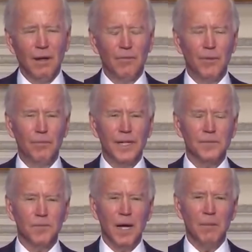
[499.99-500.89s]
The
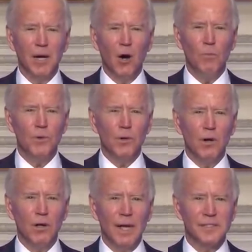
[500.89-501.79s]
biggest problem, I hope you're
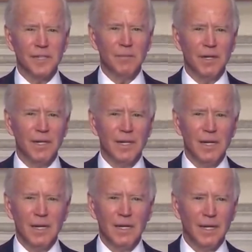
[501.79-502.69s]
all asking me
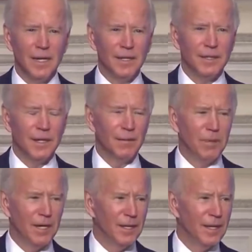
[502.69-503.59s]

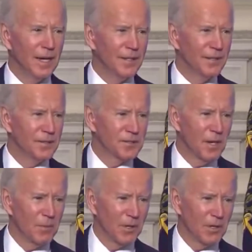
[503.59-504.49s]
by the end of the
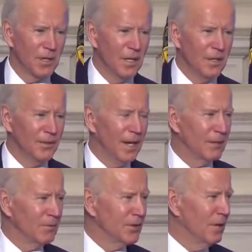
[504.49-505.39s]
summer
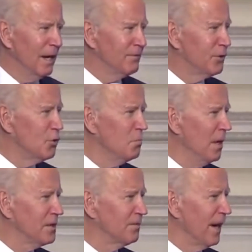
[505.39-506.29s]
that you have too
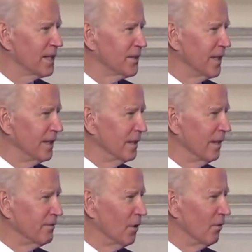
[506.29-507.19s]
much vaccine
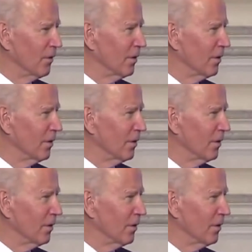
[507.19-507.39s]
left over.